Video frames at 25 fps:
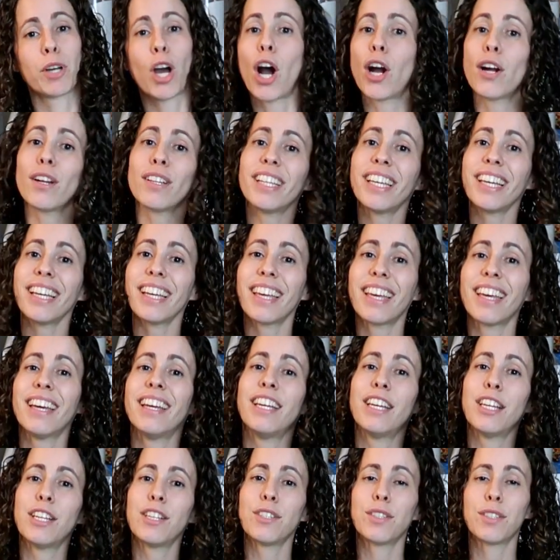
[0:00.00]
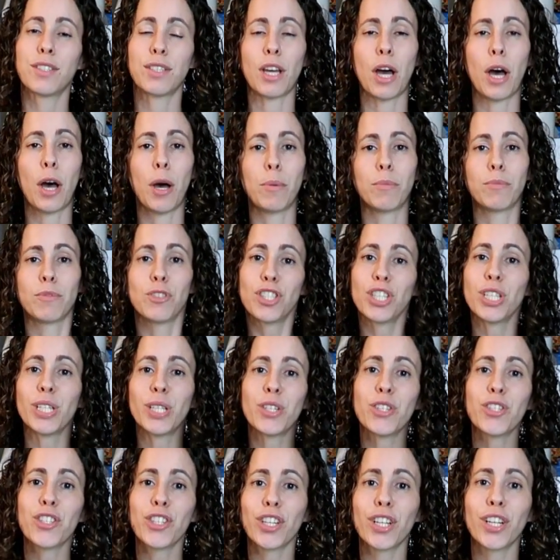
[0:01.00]
garlic, some
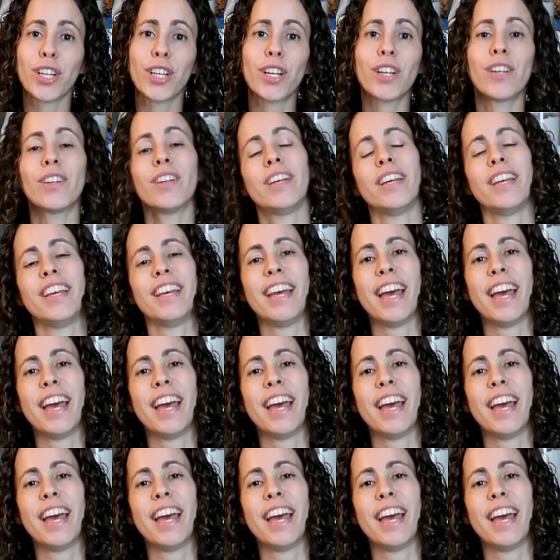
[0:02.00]
ginger,